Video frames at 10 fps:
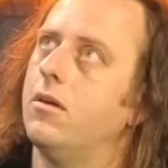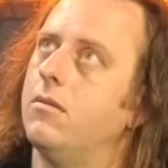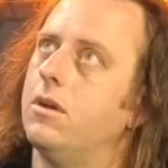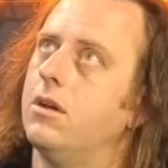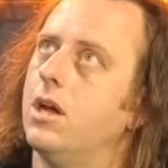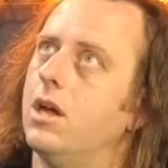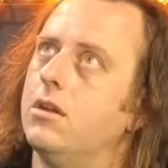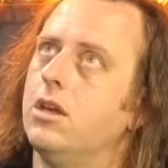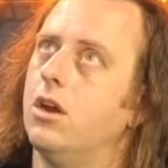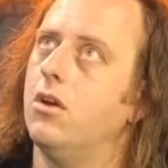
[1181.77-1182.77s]
uh,
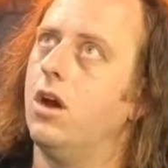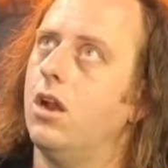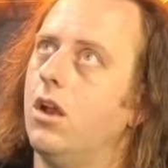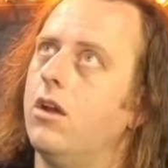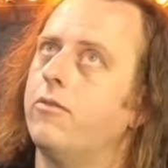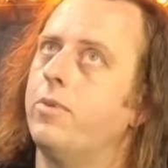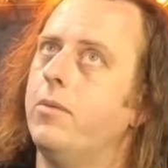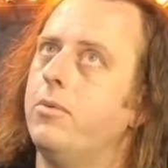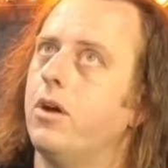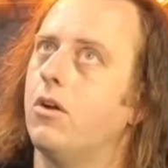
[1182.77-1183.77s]
you know, a lot of
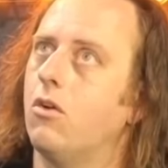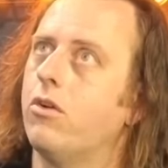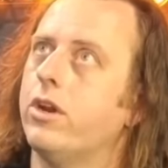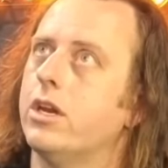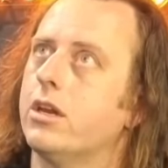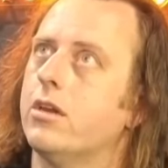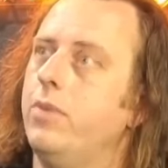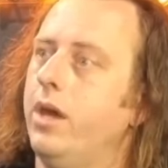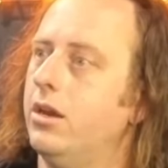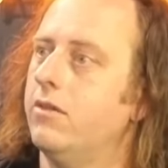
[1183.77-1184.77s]
people are already in a
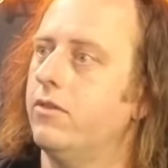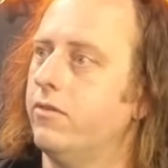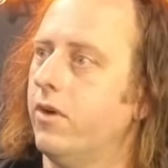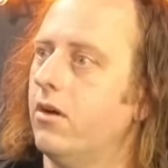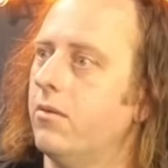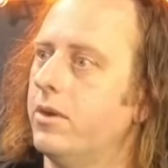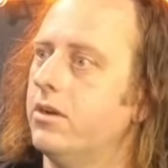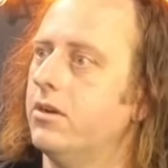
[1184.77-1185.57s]
competitive environment.